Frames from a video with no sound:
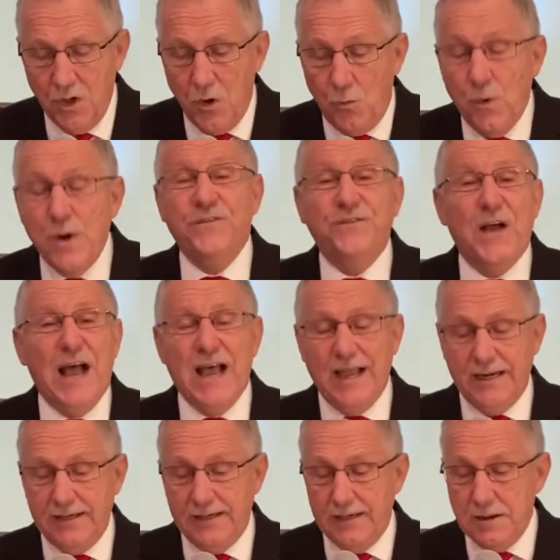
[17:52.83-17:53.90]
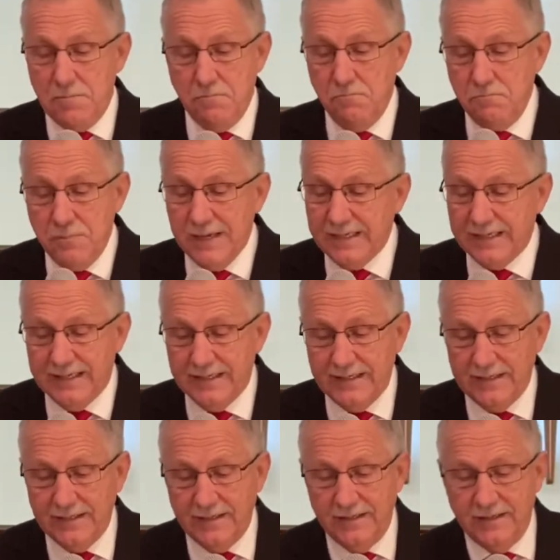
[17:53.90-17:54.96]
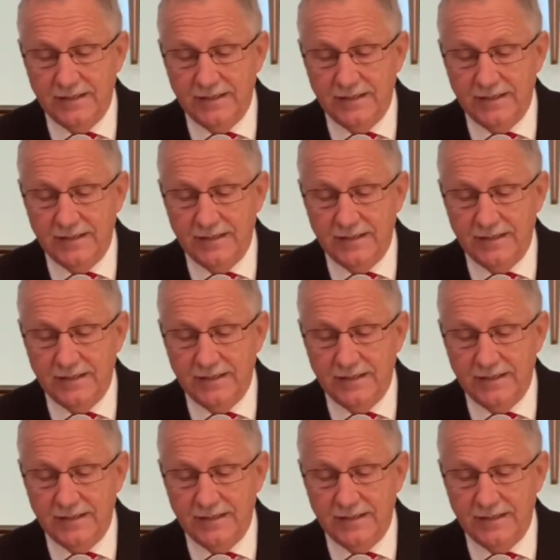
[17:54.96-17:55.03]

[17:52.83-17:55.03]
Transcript: we find many